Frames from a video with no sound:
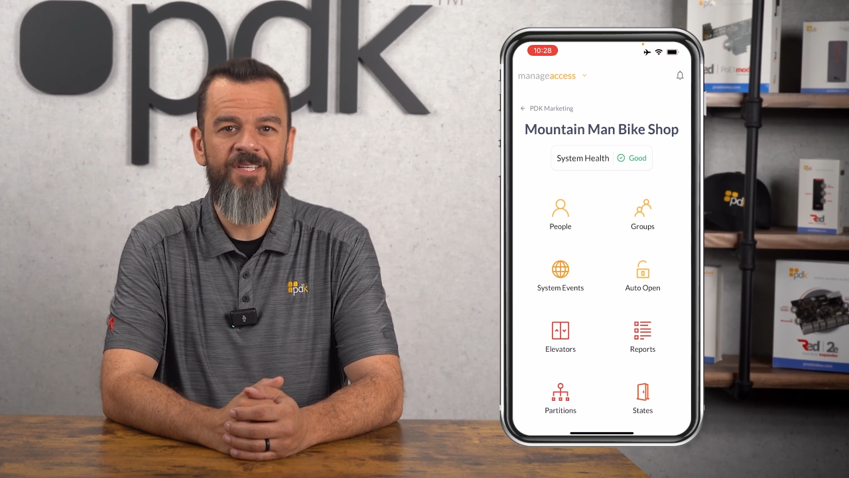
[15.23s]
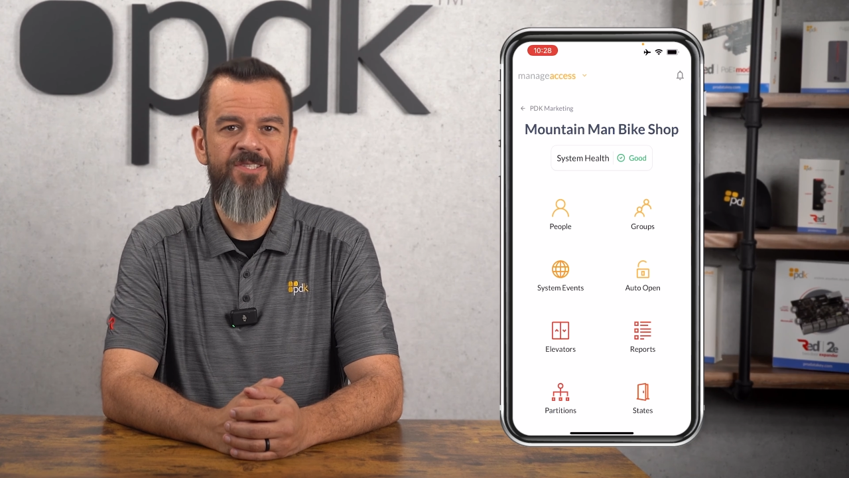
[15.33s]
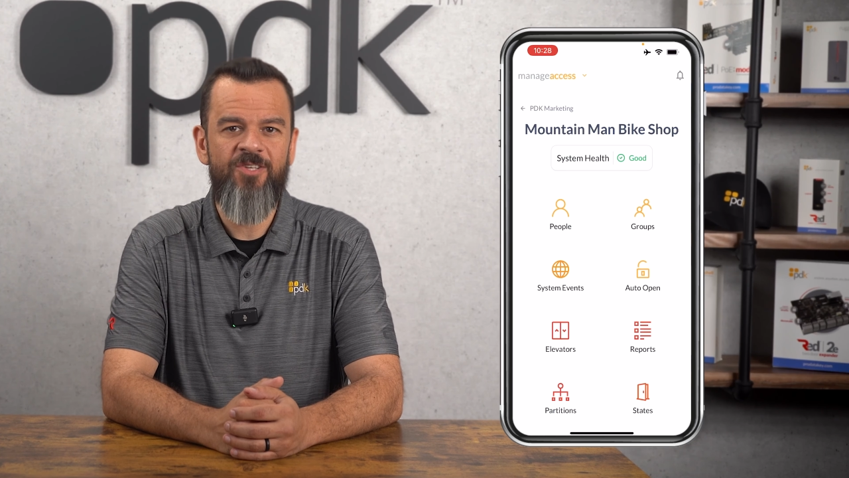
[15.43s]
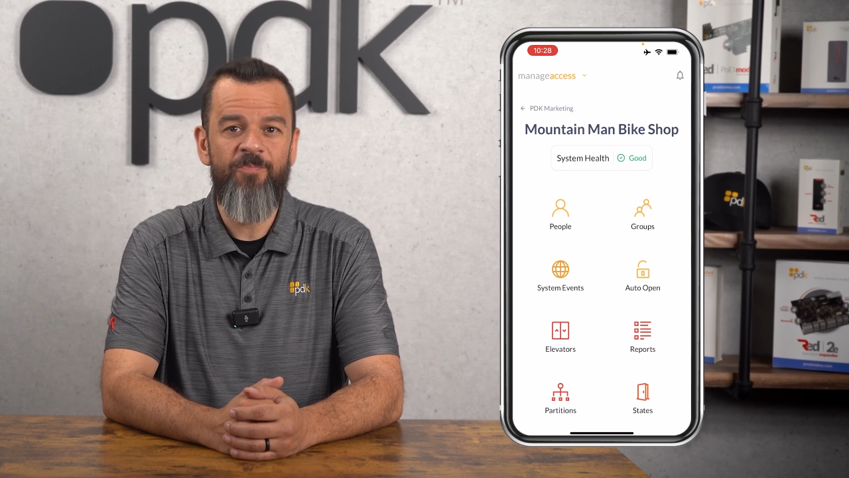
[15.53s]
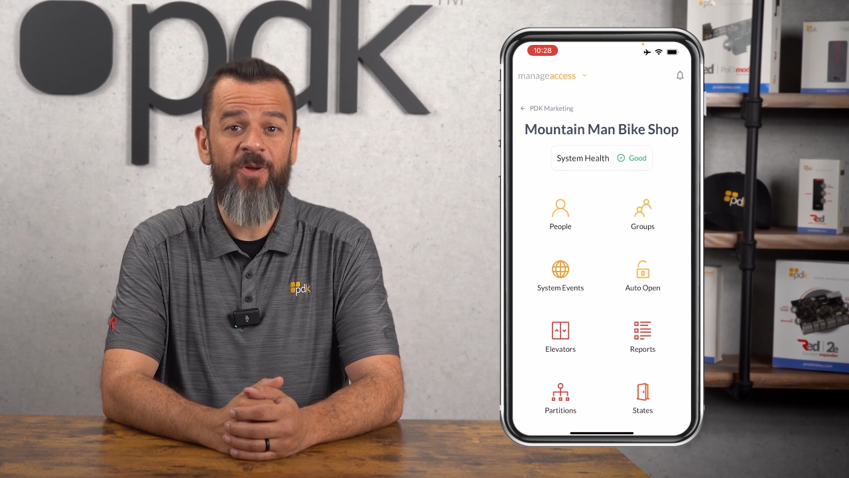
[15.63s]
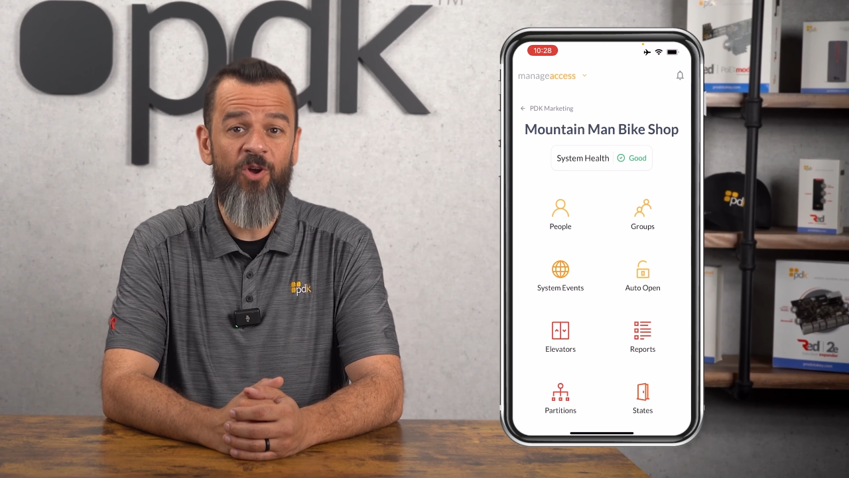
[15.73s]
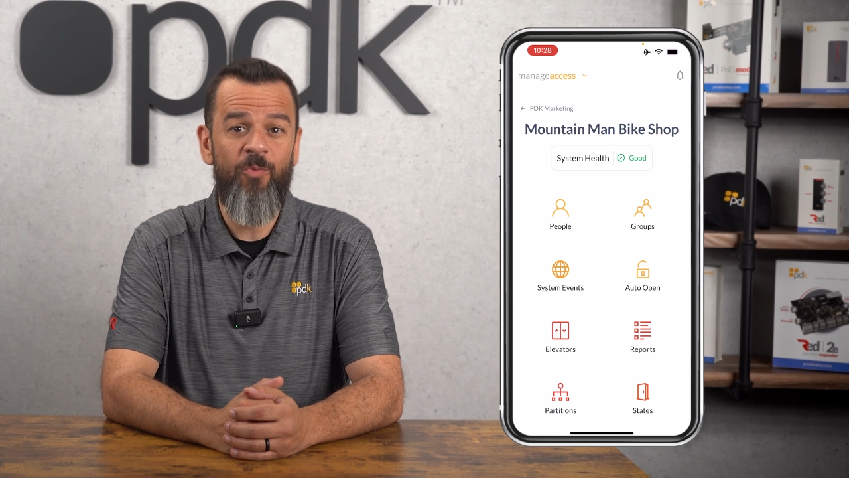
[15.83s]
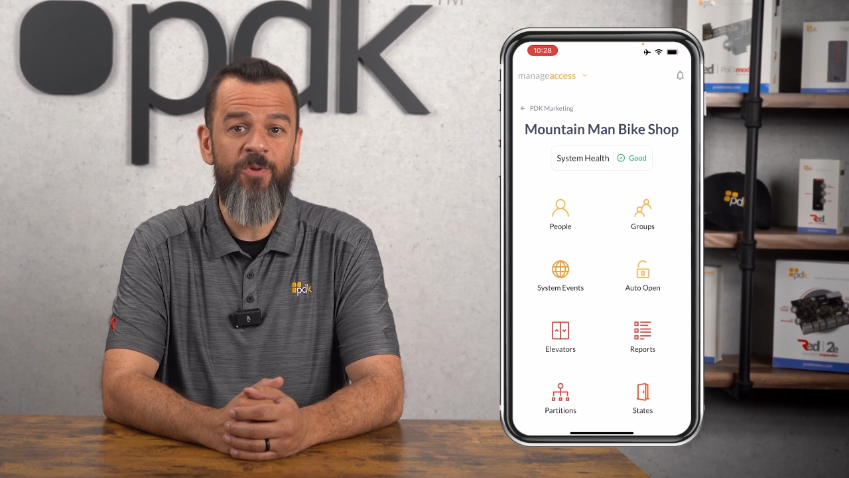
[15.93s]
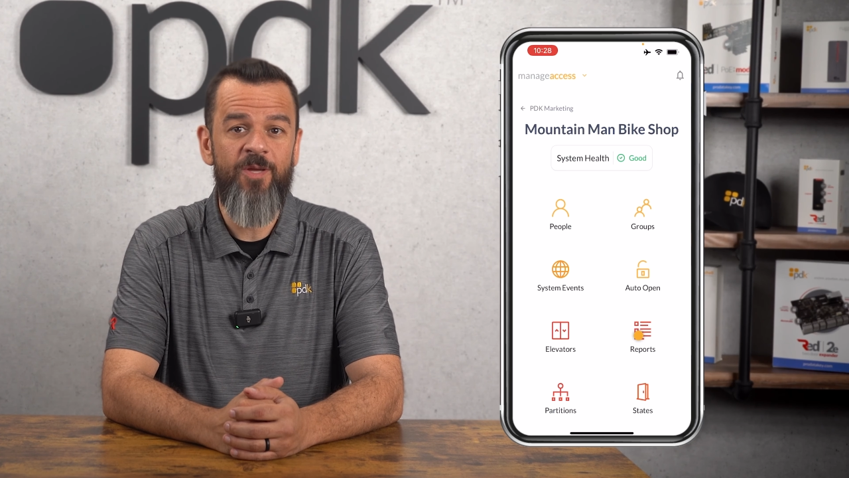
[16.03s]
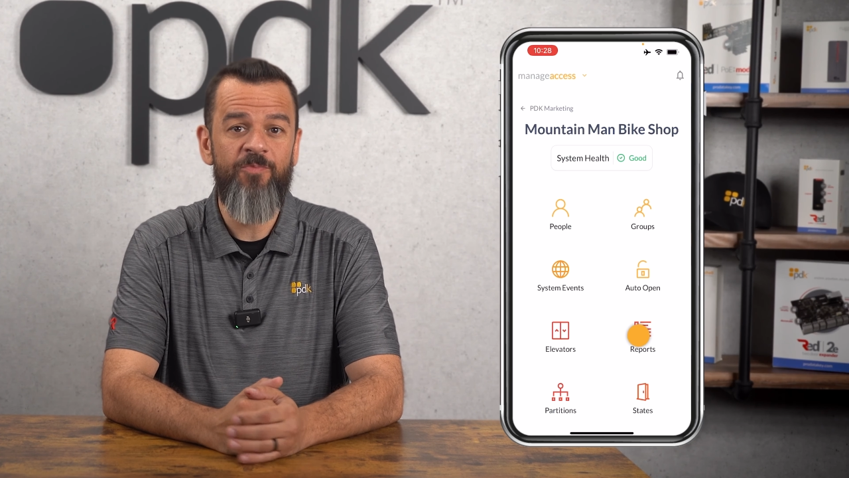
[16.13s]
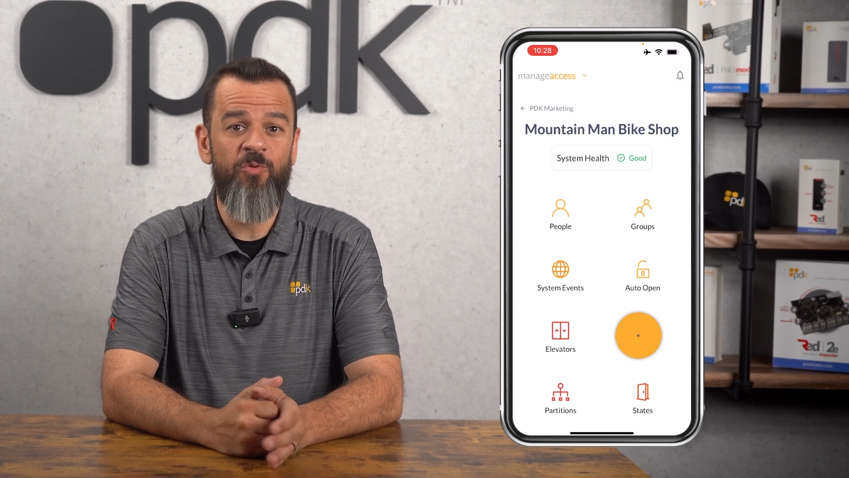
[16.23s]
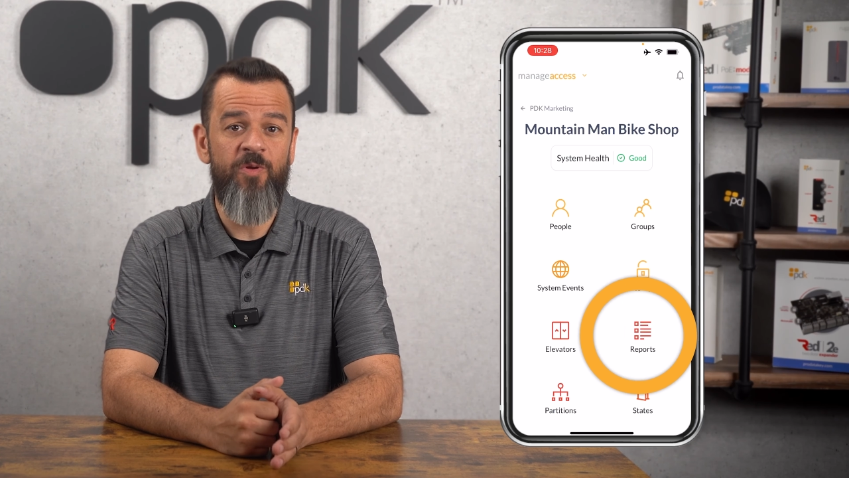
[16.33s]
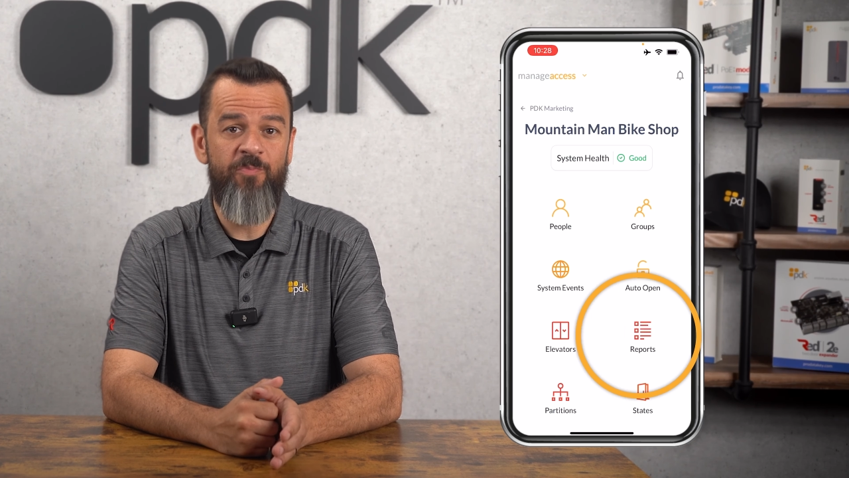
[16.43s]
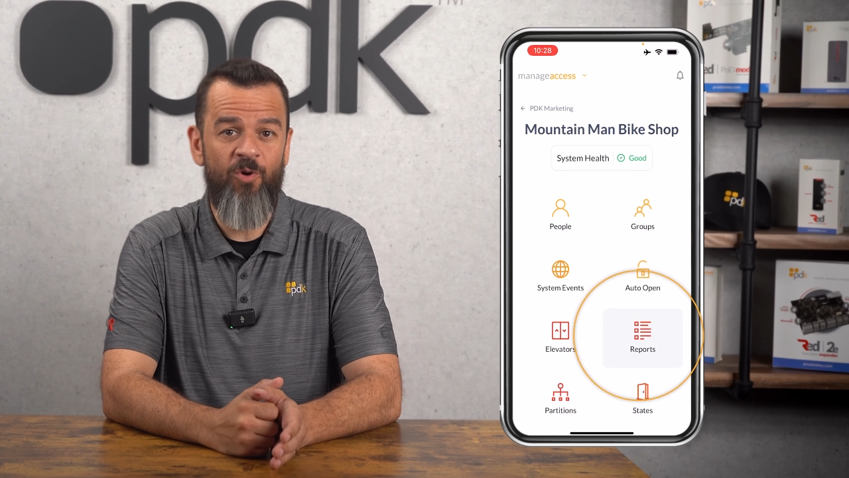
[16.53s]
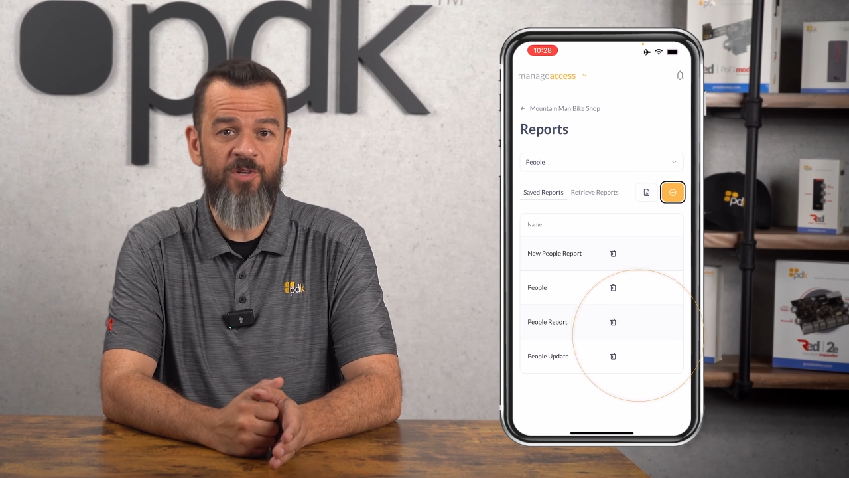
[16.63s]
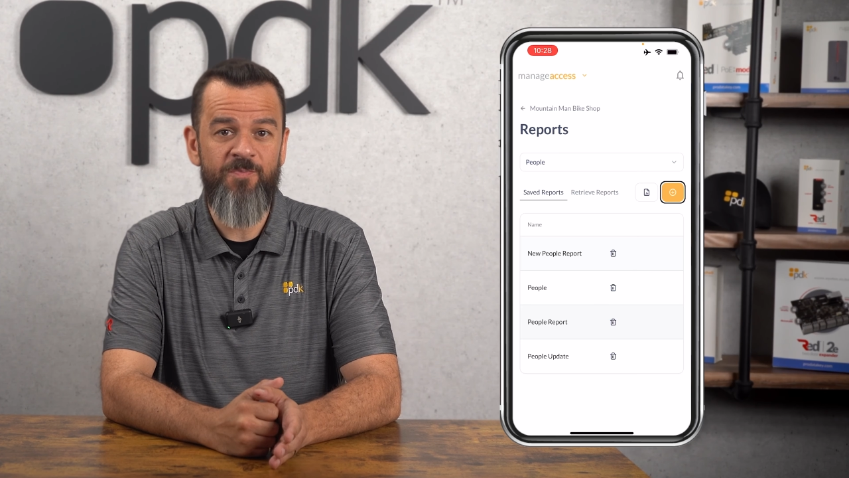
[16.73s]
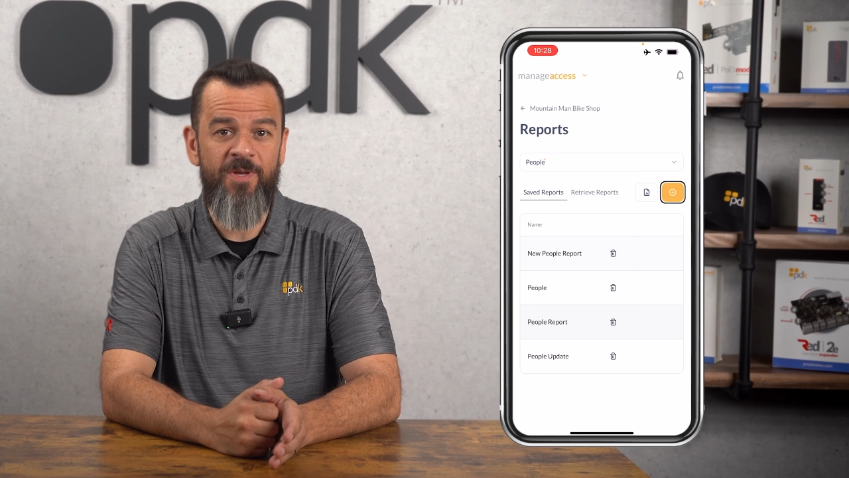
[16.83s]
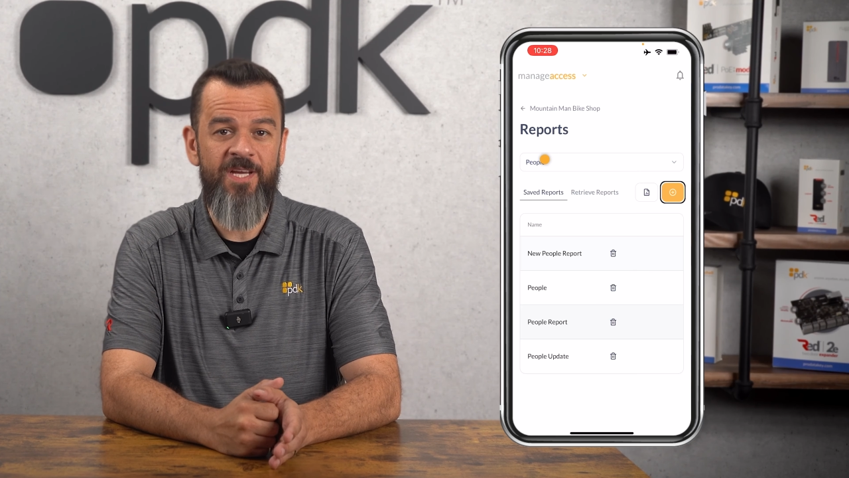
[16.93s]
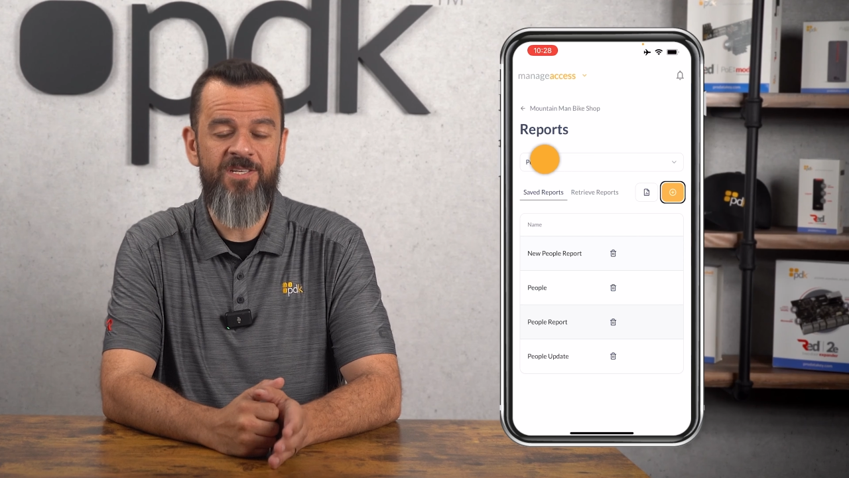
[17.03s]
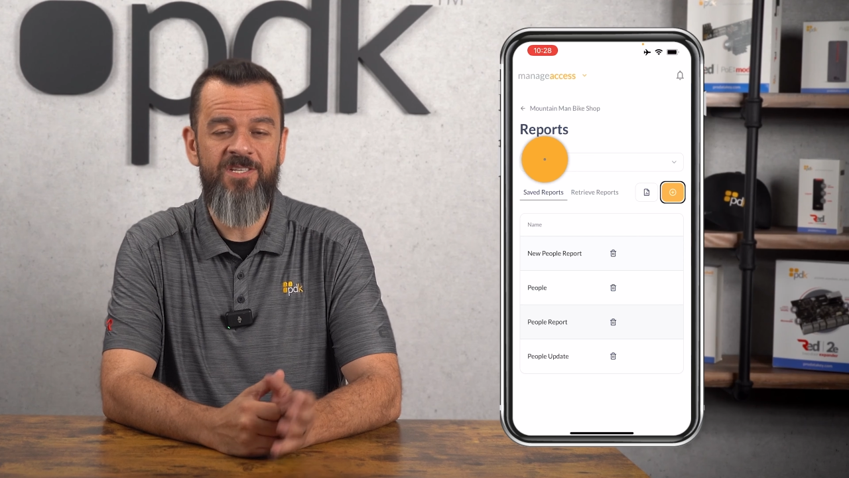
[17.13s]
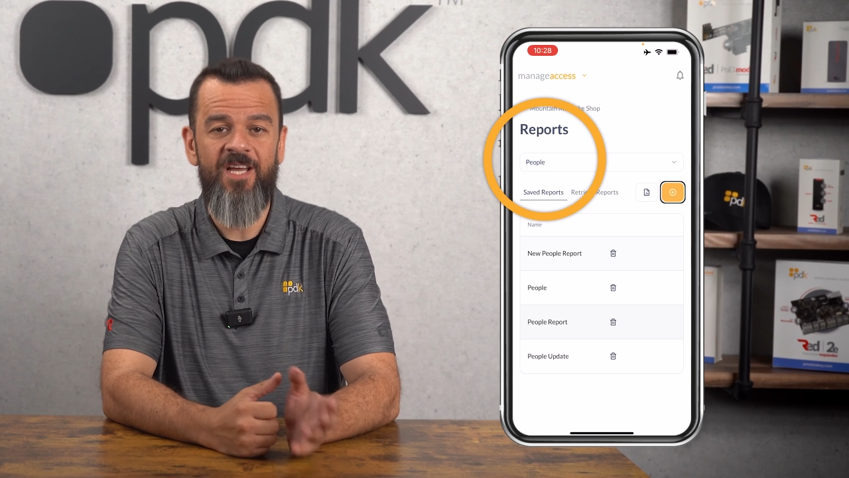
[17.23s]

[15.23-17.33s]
let's start by opening up the reports page